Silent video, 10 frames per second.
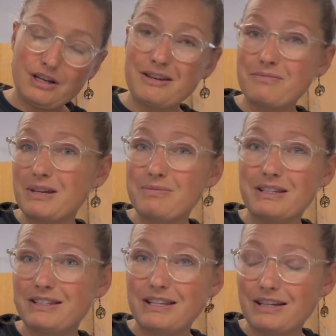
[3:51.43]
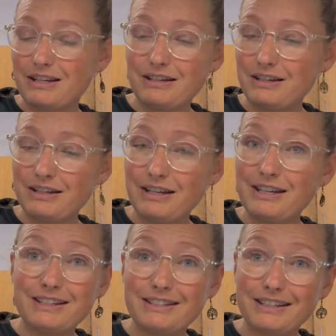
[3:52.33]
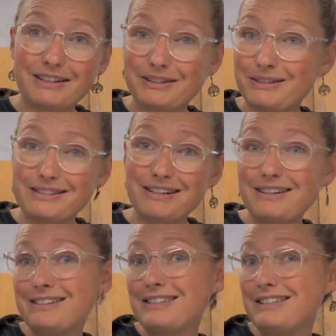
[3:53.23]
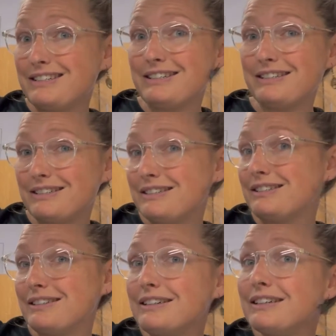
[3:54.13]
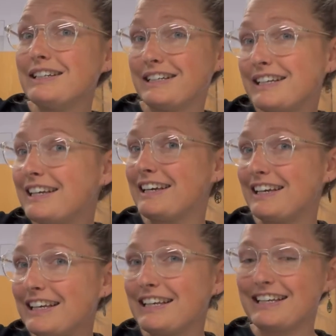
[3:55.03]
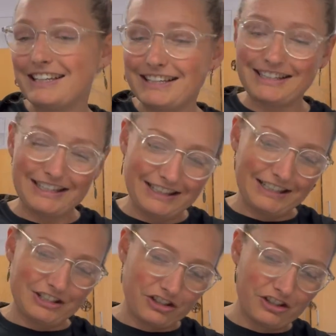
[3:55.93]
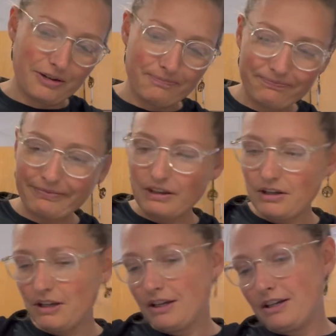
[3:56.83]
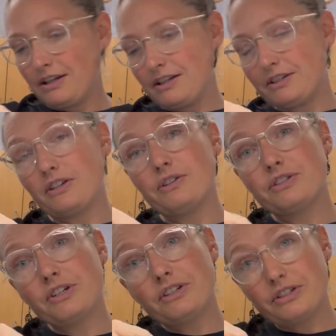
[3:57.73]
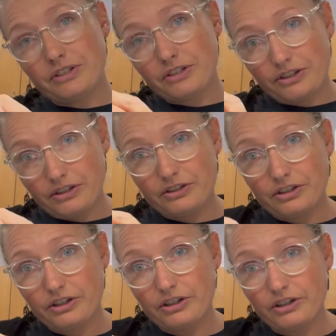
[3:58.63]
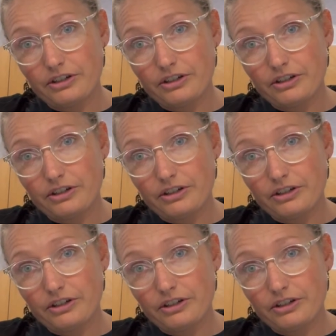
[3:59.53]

Maybe sing, sing a little song here and get that stirred up. So you stir and you stir and you stir